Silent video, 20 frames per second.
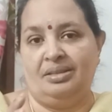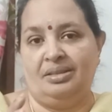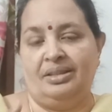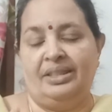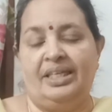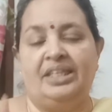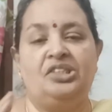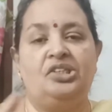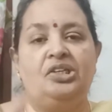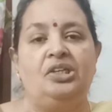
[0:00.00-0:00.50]

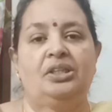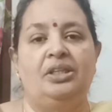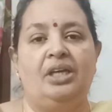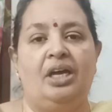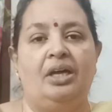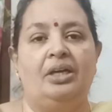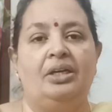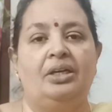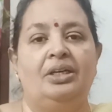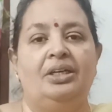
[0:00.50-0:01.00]

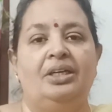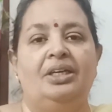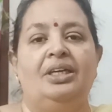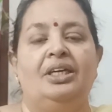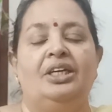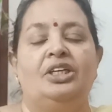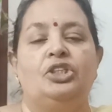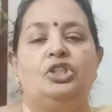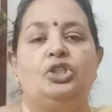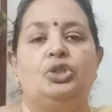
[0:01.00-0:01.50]
Dasharatha
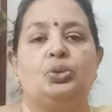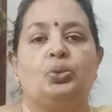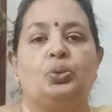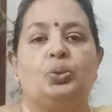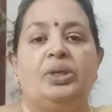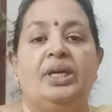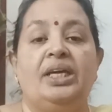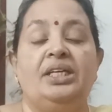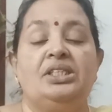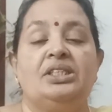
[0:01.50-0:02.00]
to
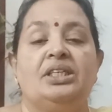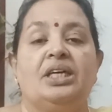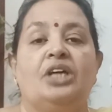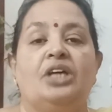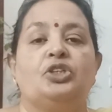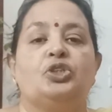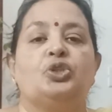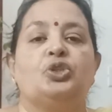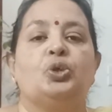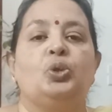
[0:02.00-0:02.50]
get
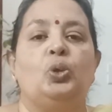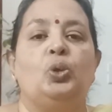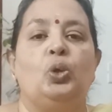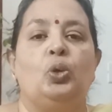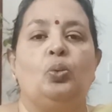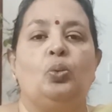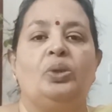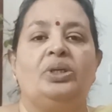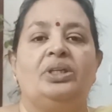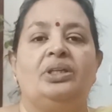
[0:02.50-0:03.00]
control
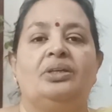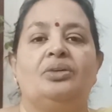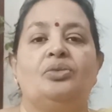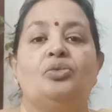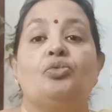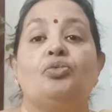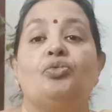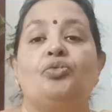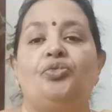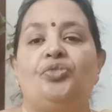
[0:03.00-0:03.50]
over the
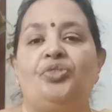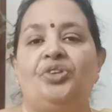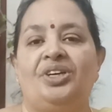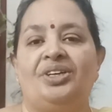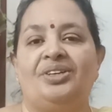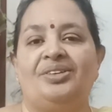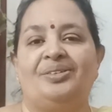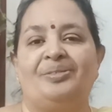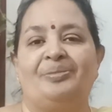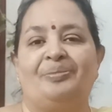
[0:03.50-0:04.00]
fear.